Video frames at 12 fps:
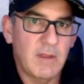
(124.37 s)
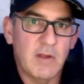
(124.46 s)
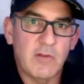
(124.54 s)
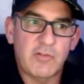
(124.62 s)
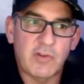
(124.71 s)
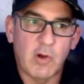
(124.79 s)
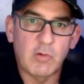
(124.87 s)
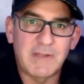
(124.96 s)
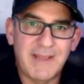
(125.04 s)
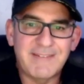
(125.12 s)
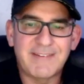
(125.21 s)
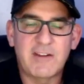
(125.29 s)
So
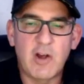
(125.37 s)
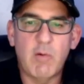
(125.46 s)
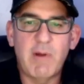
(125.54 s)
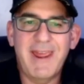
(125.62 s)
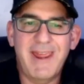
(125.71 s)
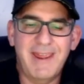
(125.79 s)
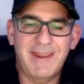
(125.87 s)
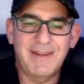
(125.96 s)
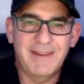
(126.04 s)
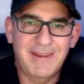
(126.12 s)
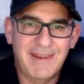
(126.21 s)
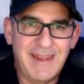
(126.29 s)
let's go
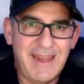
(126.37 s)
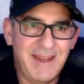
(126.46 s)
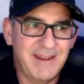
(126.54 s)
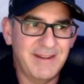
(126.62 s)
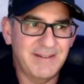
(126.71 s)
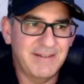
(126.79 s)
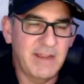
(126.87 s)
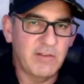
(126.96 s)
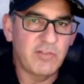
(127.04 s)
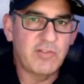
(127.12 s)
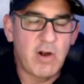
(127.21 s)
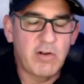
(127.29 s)
ahead and
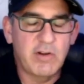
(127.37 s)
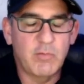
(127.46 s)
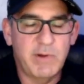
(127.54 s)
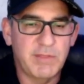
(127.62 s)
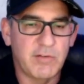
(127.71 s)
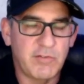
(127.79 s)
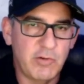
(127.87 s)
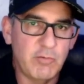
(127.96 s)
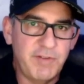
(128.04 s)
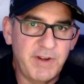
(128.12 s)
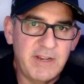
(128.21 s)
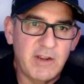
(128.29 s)
get started with the two
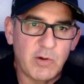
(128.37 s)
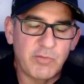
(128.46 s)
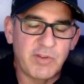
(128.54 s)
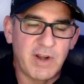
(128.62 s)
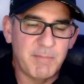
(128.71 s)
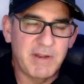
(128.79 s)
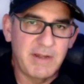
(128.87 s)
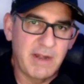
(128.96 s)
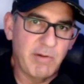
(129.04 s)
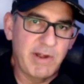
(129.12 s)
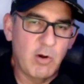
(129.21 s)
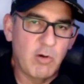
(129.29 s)
videos that I'm going to
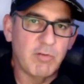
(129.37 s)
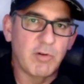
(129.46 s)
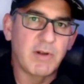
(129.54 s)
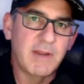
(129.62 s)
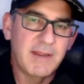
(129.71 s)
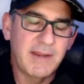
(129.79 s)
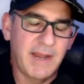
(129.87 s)
narrate over,